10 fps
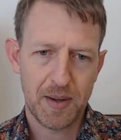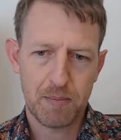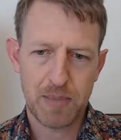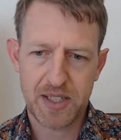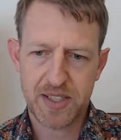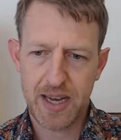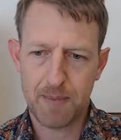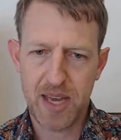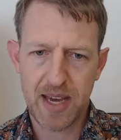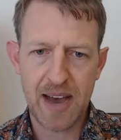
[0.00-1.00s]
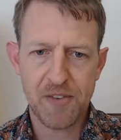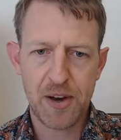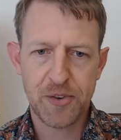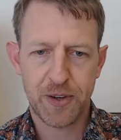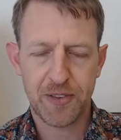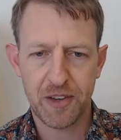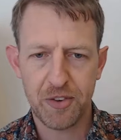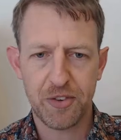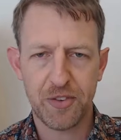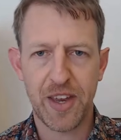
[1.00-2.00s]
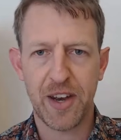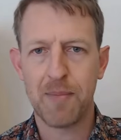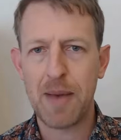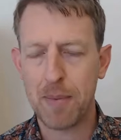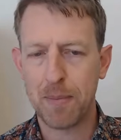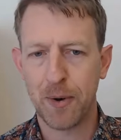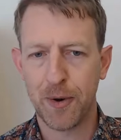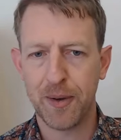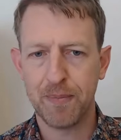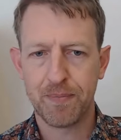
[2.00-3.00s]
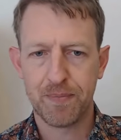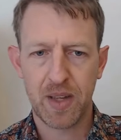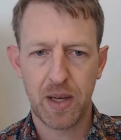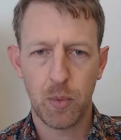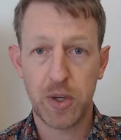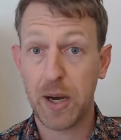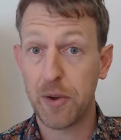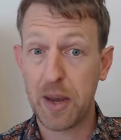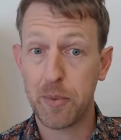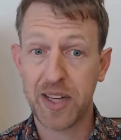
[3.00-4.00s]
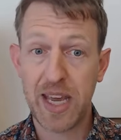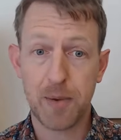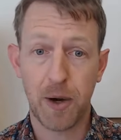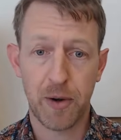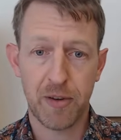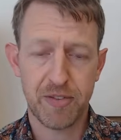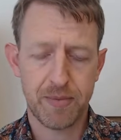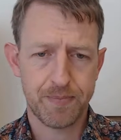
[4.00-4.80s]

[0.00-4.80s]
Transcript: But yeah, after I took this, then I'm up a pawn, which I was able to keep hold of.